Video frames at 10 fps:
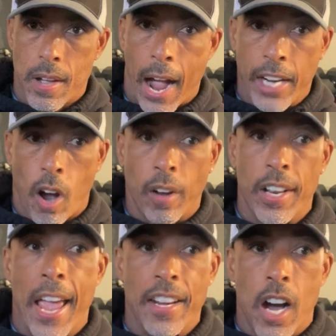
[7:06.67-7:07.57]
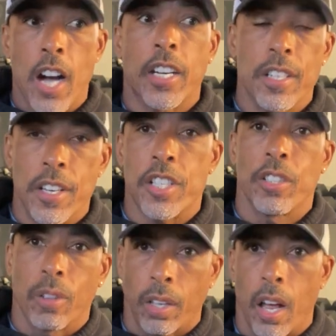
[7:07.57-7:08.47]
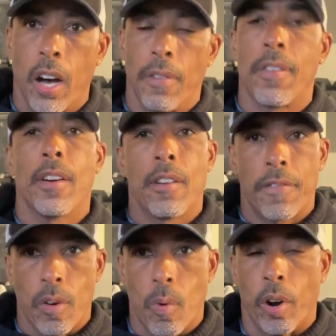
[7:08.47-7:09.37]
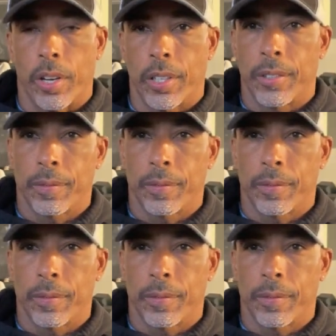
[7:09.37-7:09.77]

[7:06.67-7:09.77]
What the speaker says: I call it an unconditional love for work.